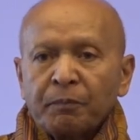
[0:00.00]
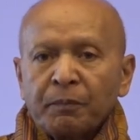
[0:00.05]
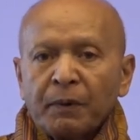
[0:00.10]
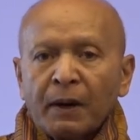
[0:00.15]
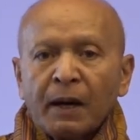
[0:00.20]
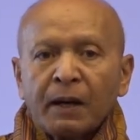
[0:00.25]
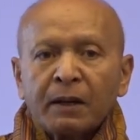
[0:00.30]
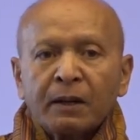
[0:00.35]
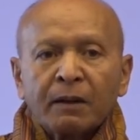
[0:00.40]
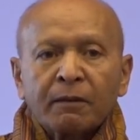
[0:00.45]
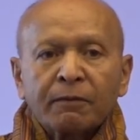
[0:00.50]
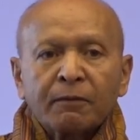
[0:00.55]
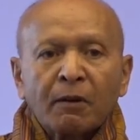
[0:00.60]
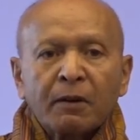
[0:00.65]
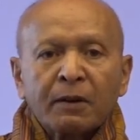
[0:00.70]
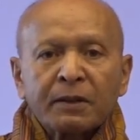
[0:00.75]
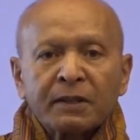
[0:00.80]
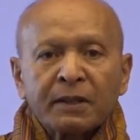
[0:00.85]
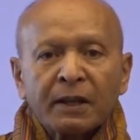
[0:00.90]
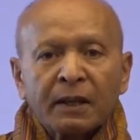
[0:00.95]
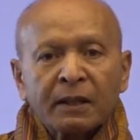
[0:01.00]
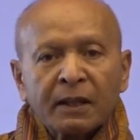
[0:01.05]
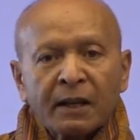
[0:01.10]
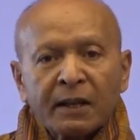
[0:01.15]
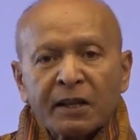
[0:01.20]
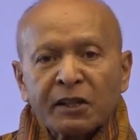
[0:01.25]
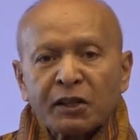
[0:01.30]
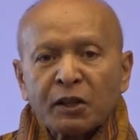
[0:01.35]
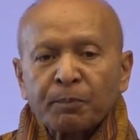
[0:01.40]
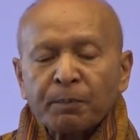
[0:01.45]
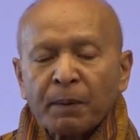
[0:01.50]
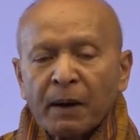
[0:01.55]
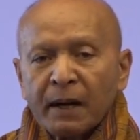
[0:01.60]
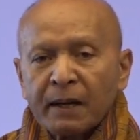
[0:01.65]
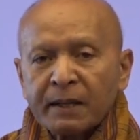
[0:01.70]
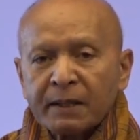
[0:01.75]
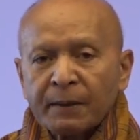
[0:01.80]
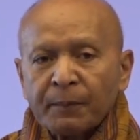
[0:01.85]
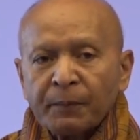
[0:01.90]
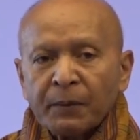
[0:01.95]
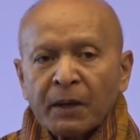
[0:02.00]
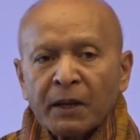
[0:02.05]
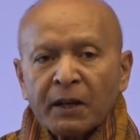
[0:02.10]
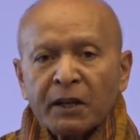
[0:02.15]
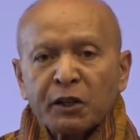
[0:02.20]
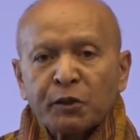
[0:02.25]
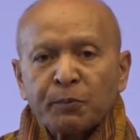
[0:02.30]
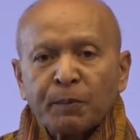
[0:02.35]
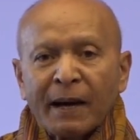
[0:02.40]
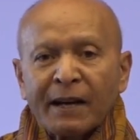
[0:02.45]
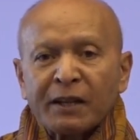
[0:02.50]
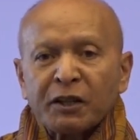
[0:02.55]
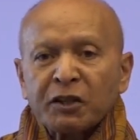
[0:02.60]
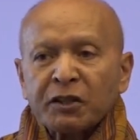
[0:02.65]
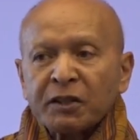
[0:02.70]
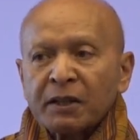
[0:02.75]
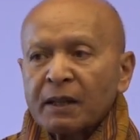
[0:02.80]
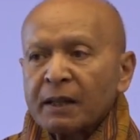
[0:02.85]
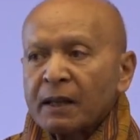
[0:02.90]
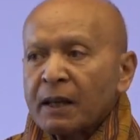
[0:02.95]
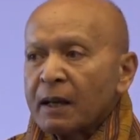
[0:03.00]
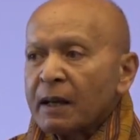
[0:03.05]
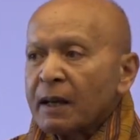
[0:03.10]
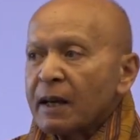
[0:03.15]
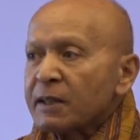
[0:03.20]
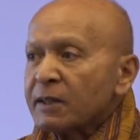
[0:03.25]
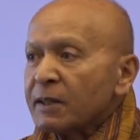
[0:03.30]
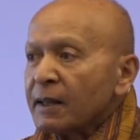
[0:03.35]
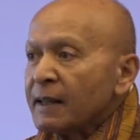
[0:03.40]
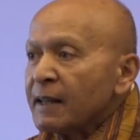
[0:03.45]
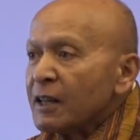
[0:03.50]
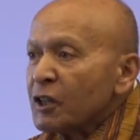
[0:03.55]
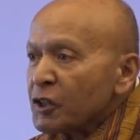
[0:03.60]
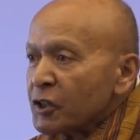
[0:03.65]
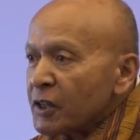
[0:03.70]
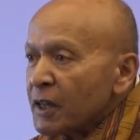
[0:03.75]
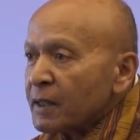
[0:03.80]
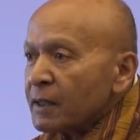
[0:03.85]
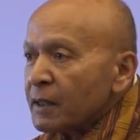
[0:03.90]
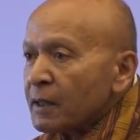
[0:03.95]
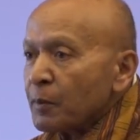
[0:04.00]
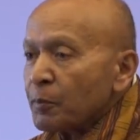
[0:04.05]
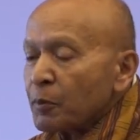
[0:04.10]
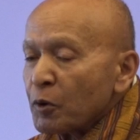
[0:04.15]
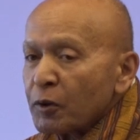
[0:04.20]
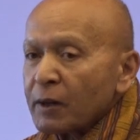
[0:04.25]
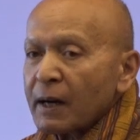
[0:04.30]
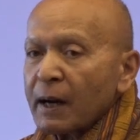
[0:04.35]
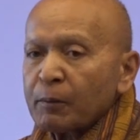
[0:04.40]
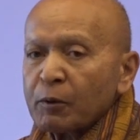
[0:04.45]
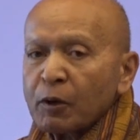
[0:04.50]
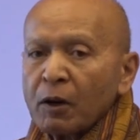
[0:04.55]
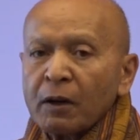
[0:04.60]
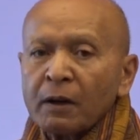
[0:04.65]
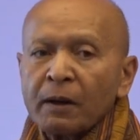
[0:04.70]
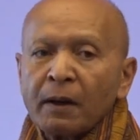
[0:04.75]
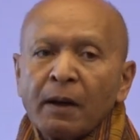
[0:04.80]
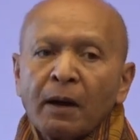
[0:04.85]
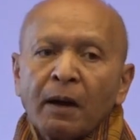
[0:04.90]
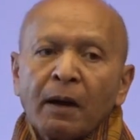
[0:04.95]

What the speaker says: And of course, in the recent past, His Majesty the King has initiated a program called